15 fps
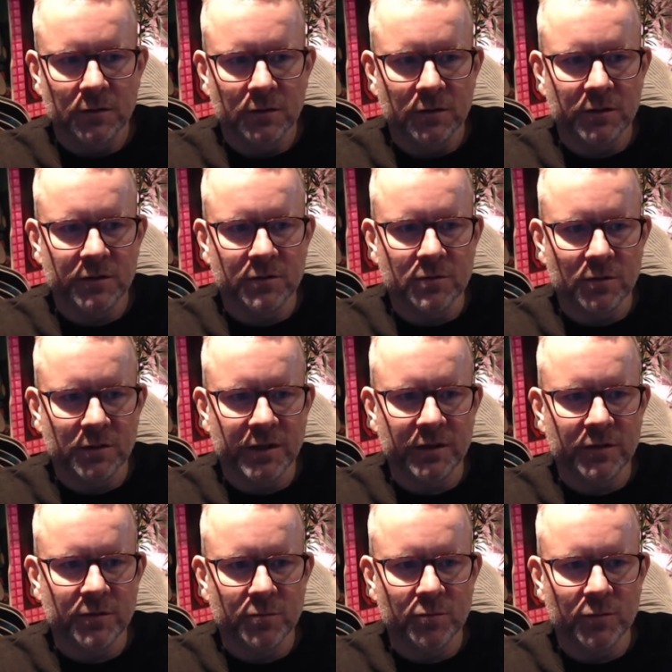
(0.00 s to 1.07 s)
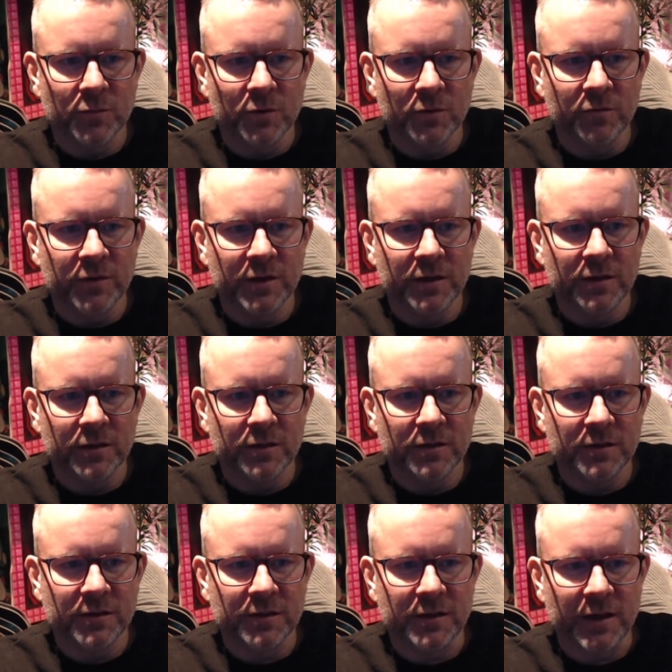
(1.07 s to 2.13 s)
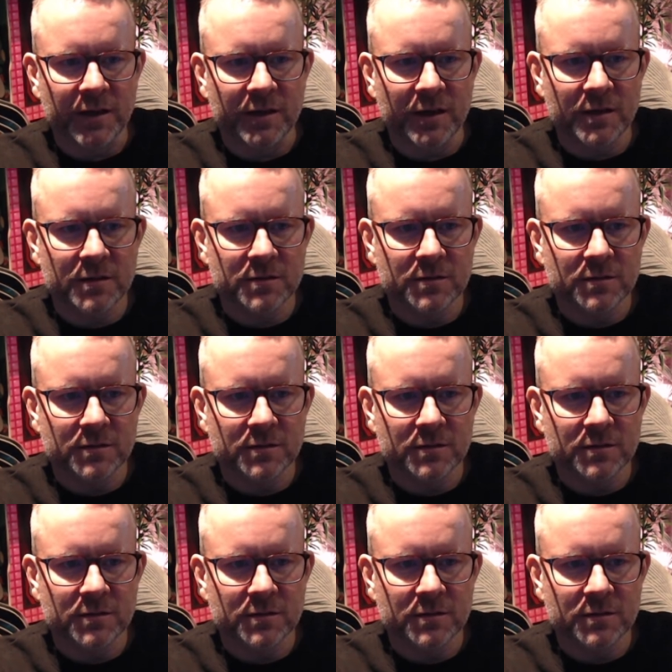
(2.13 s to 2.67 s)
that's called get movie data.